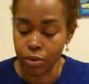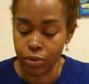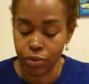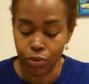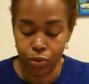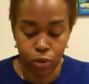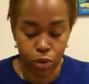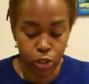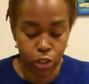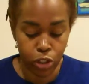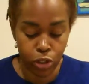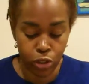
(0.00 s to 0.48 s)

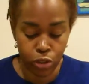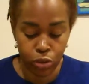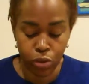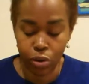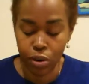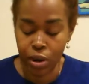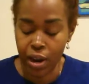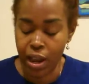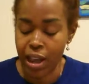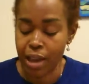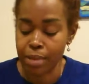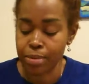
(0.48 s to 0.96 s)
For
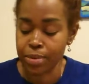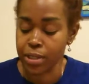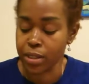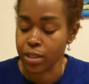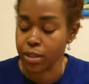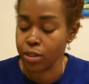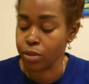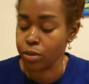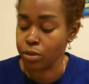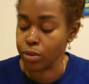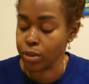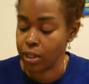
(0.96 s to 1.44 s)
sure.
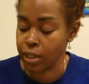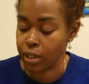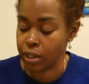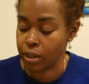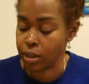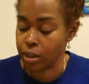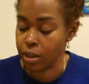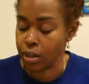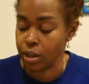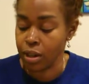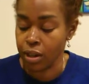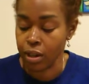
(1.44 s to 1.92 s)
Absolutely.
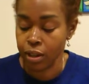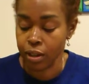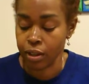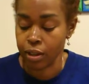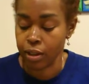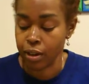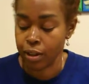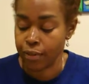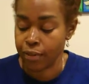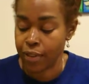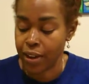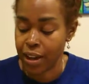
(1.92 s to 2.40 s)

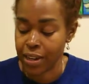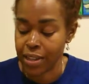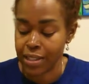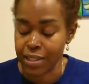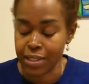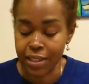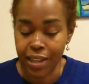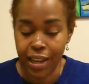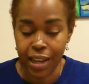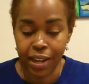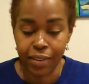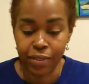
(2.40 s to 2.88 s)
Clarify this
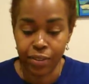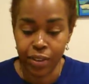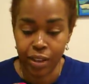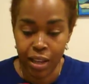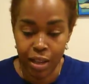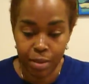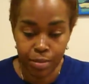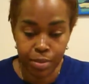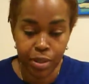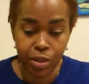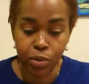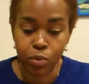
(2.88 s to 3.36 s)
Nine of
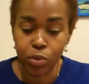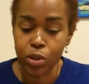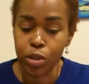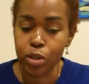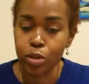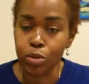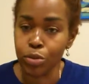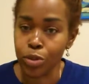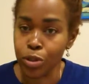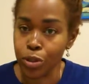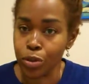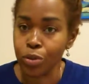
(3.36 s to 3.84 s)
Cups. And when
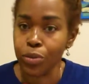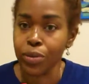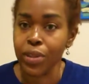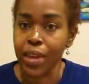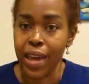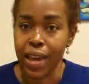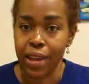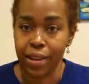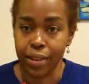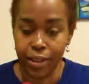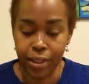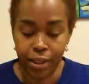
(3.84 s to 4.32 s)
you do
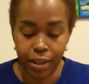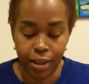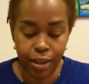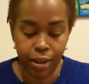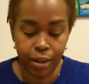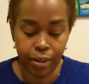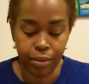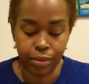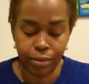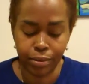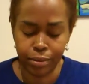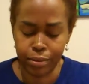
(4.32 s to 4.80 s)
that,
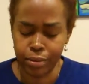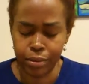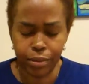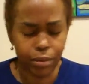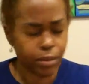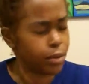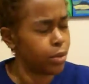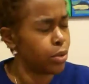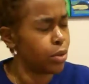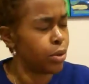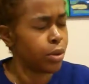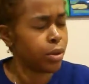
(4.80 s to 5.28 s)
Leo,
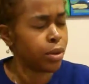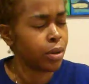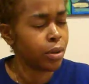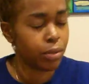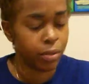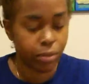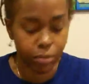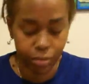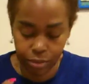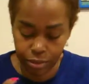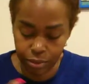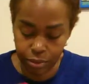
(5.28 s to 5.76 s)

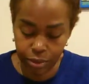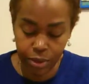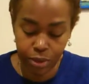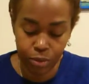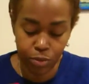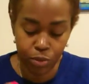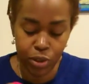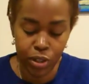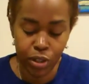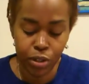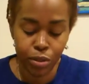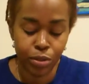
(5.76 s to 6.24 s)
woo,
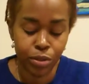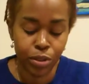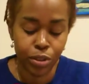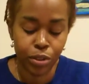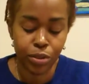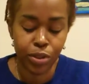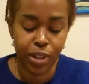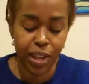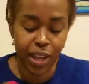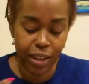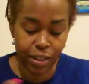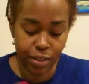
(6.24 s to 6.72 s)
when you
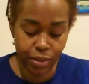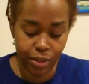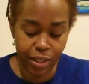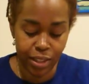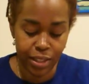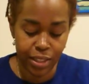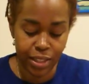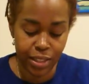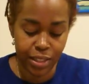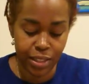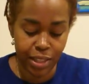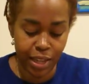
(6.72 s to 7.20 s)
do that, you
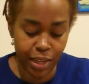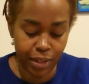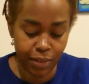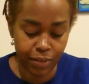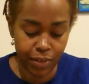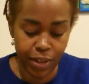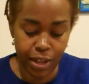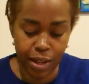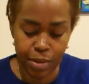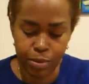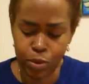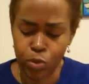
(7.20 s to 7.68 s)
get this Nine of
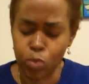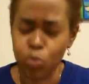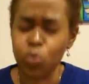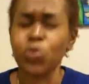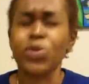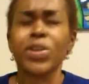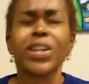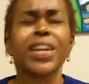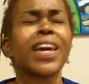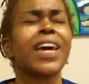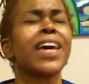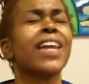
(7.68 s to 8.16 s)
Cups.
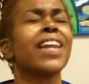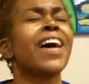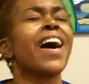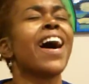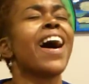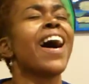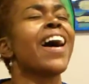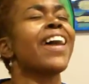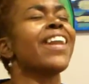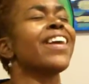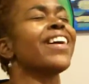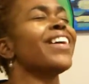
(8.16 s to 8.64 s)
Get
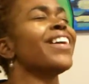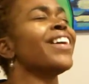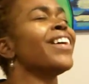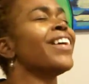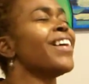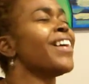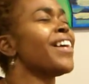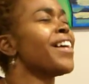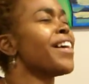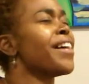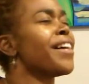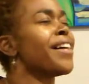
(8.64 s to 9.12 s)
out of
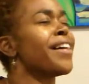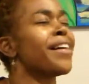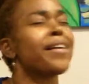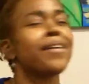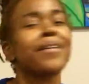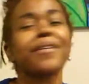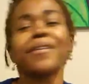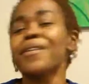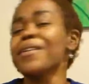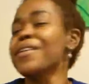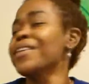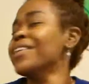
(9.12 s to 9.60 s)

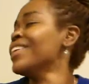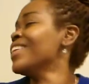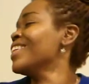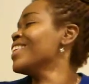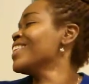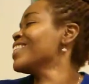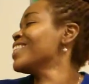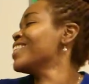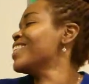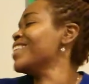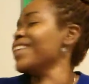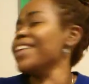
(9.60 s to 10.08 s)
here.
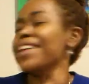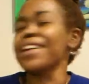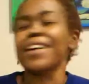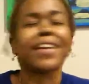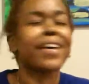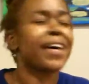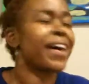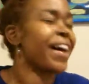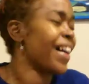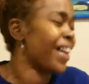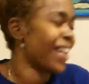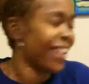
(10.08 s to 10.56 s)
Get
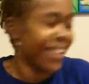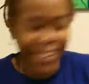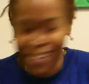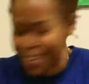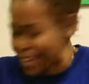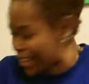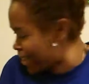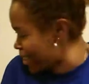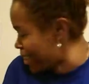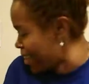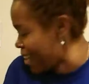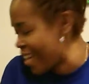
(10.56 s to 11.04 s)
out
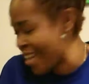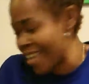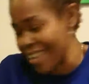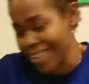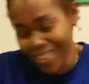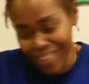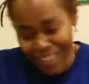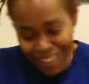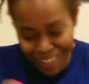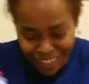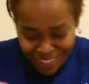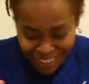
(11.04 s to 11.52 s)

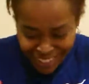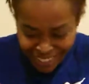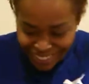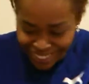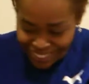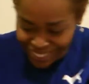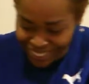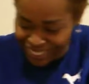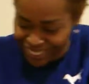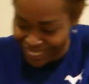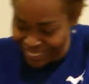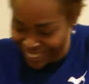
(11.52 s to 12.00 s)
of
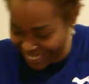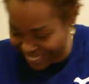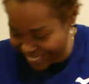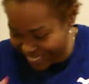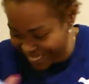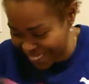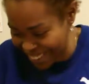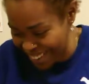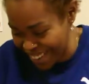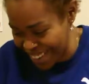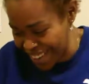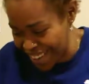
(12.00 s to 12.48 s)

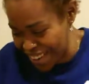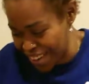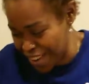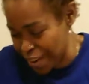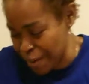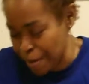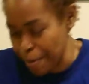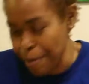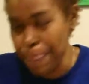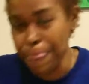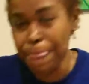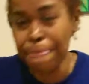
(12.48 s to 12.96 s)
here.
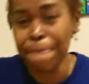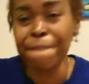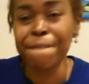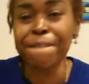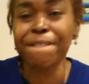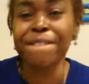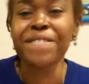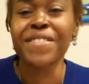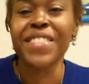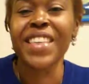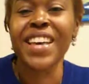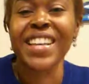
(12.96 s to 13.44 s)

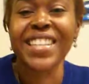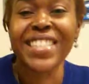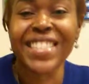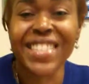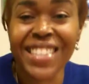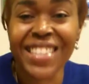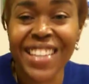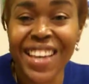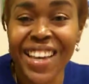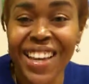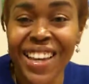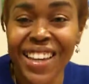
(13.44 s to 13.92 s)
Best
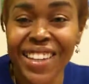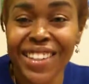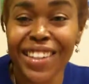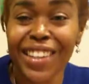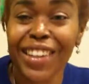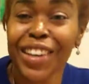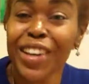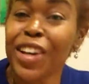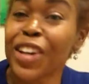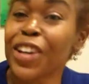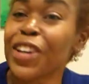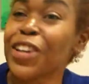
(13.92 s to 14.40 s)
Son,
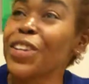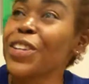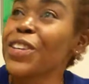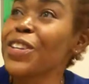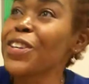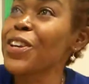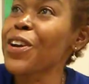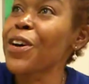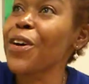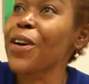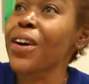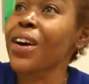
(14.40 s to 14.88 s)

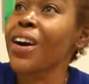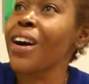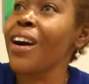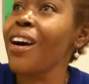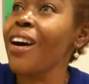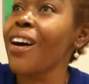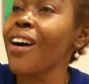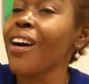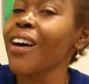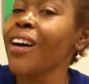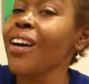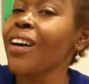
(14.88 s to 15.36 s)
your
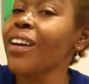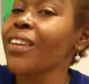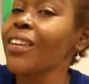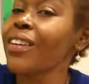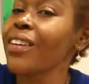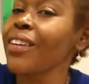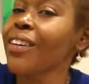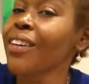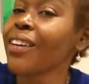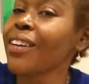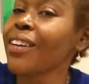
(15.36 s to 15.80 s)
card,